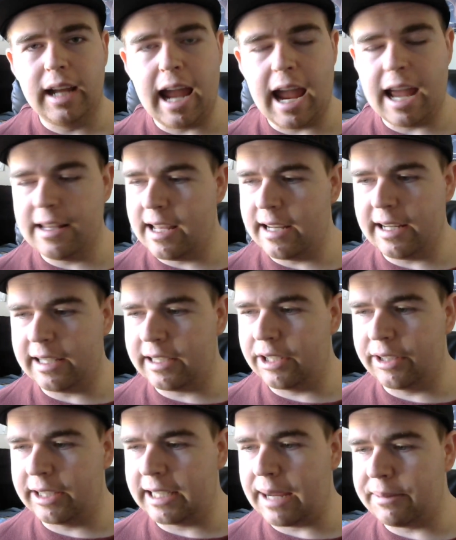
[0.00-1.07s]
And then, you know,
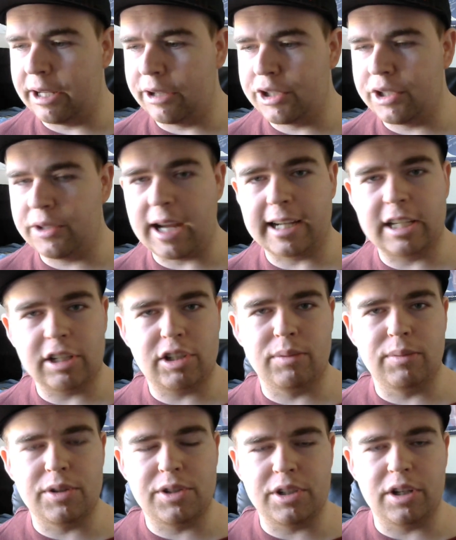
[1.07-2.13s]
the game tells you you got kicked from
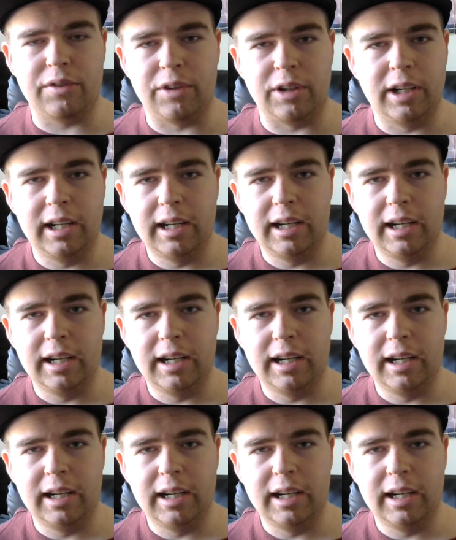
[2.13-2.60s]
the server.